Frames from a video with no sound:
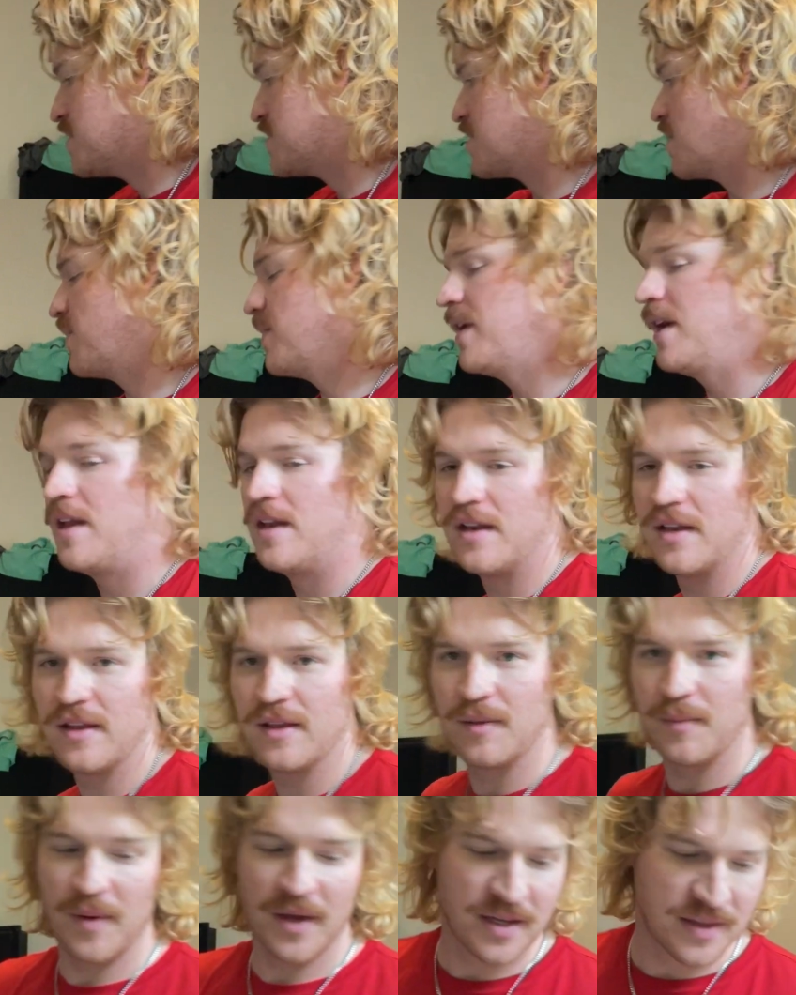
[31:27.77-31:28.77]
So then
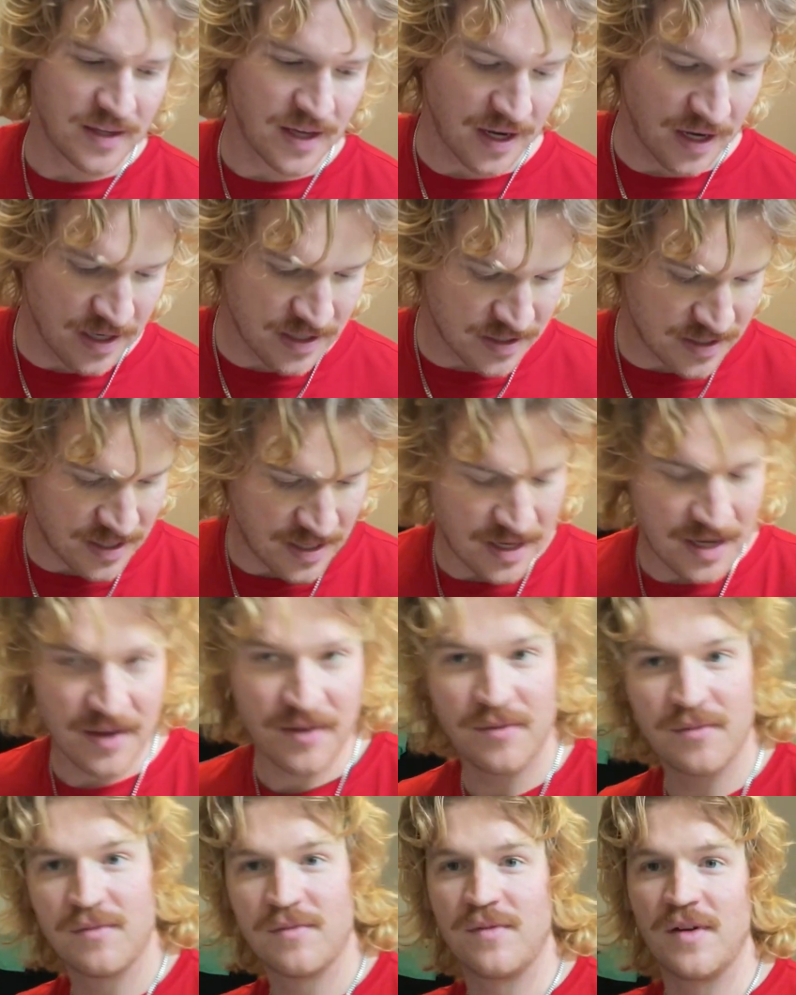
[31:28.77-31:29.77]
the big thing is
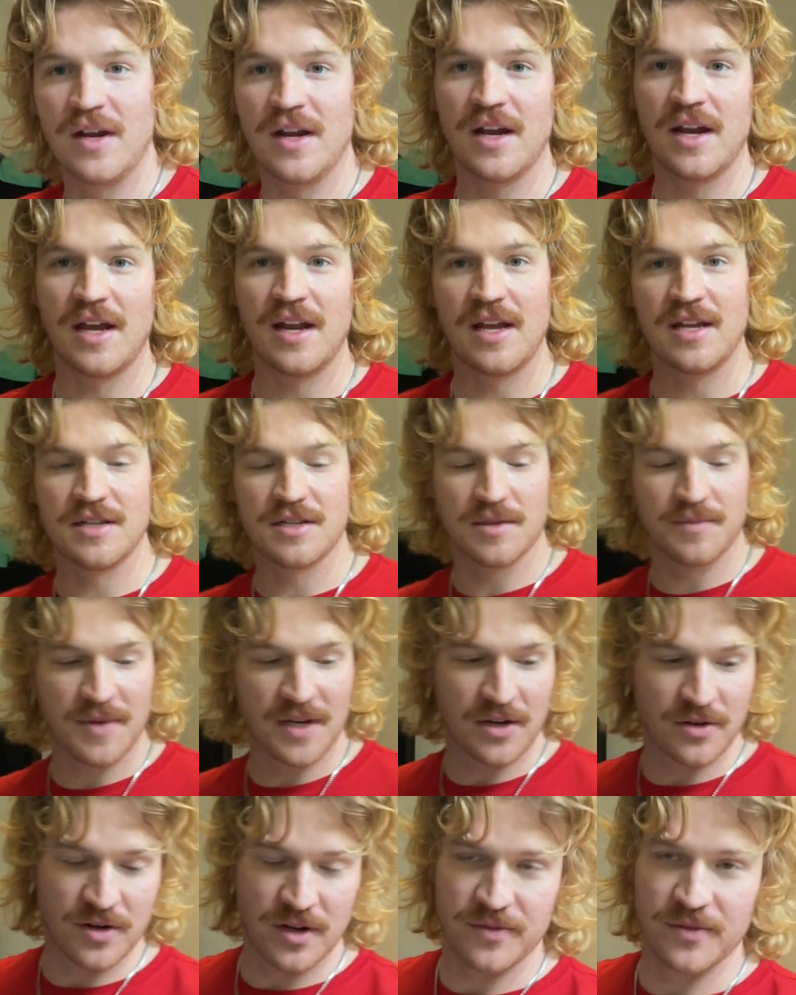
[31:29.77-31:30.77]
fitting it into the
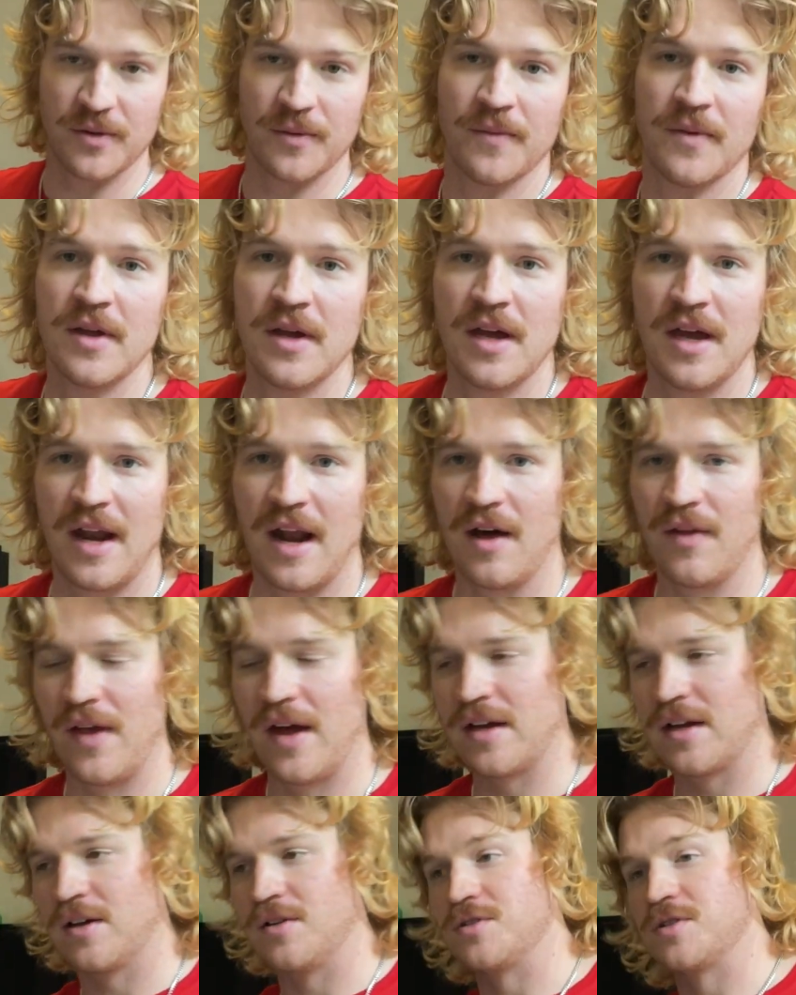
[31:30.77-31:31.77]
bigger duffel, how
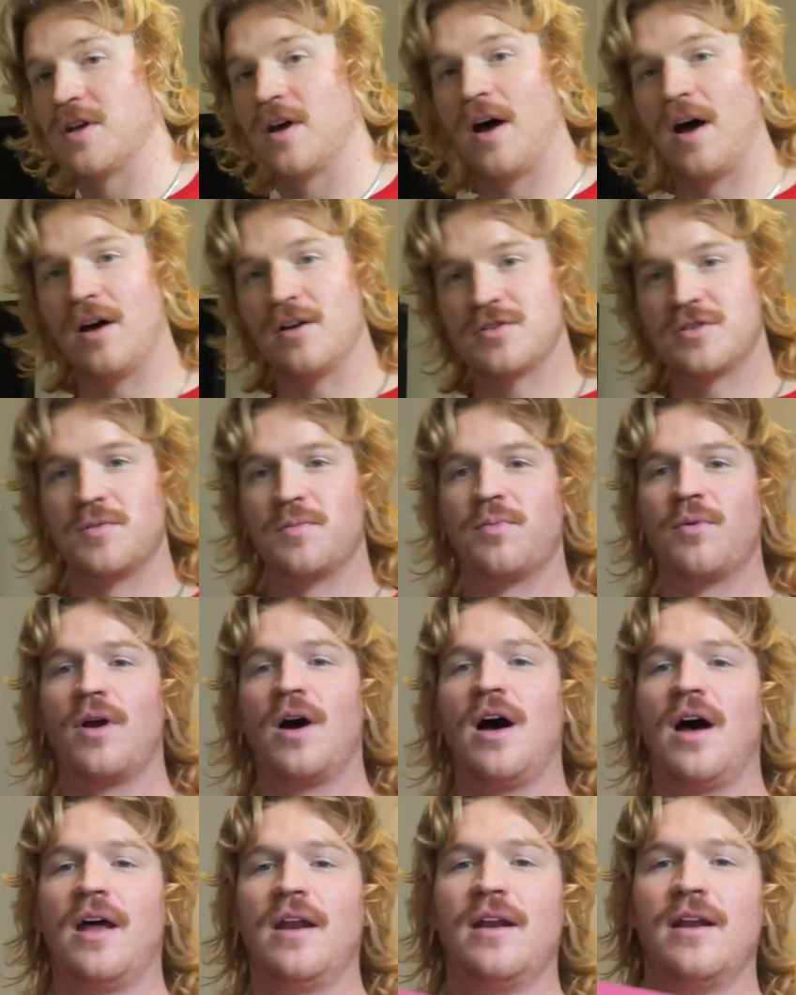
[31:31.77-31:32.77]
that goes. I also
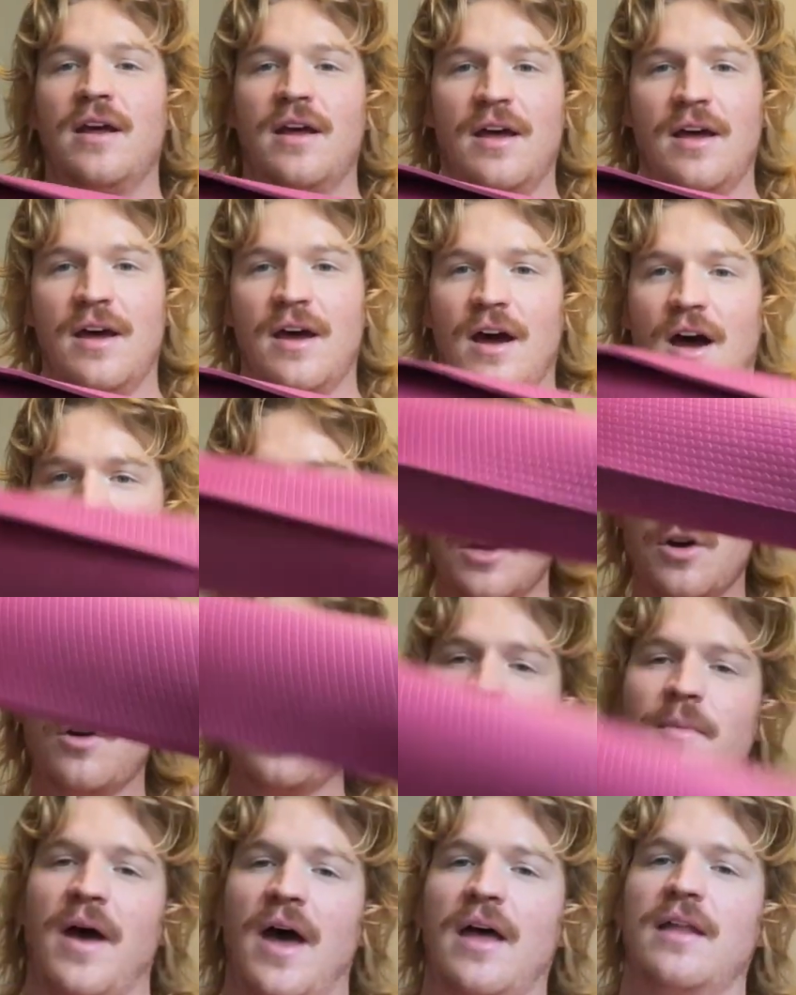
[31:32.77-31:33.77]
brought a
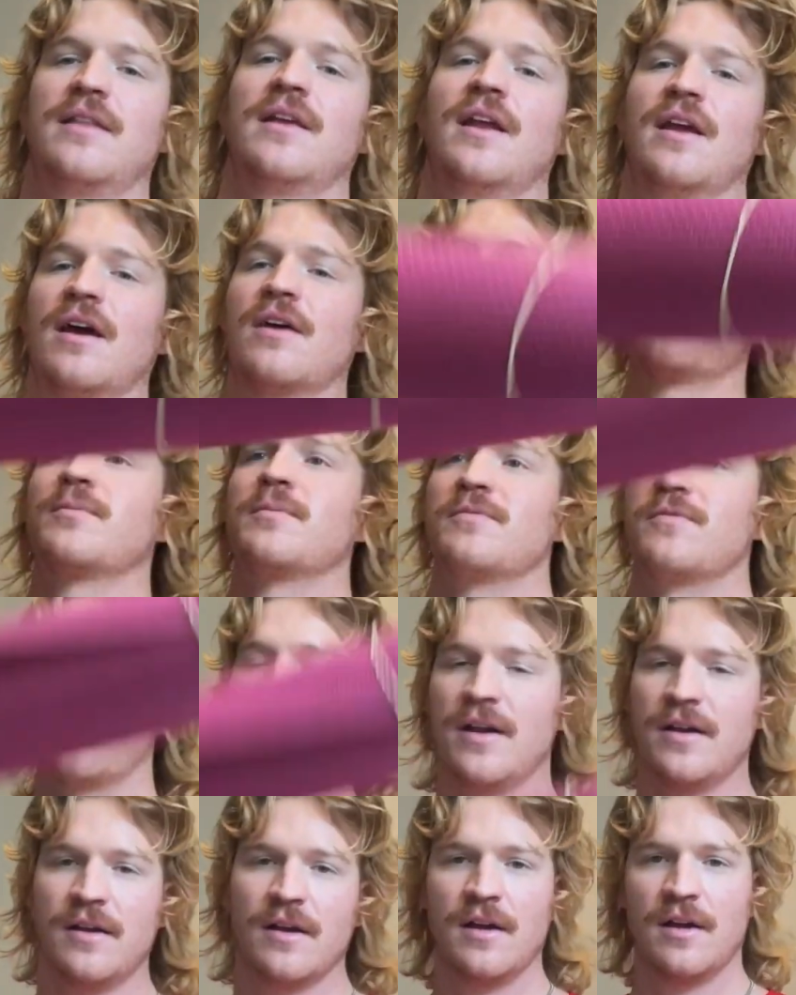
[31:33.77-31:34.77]
yoga mat that I got from a
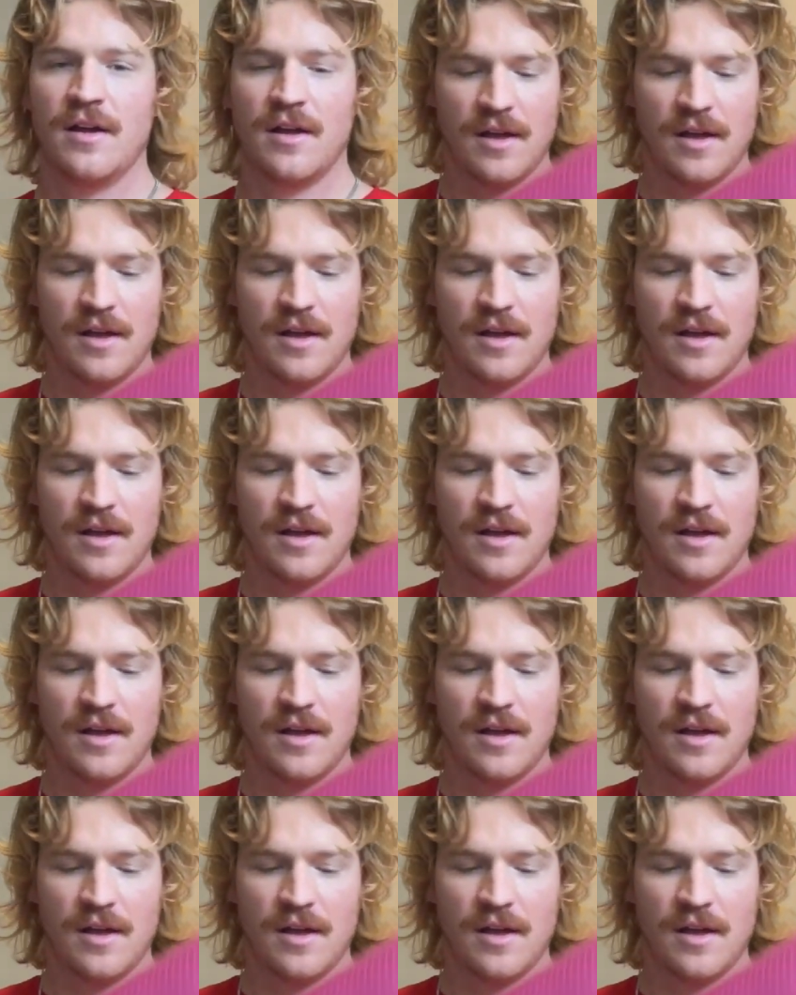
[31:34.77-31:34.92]
friend.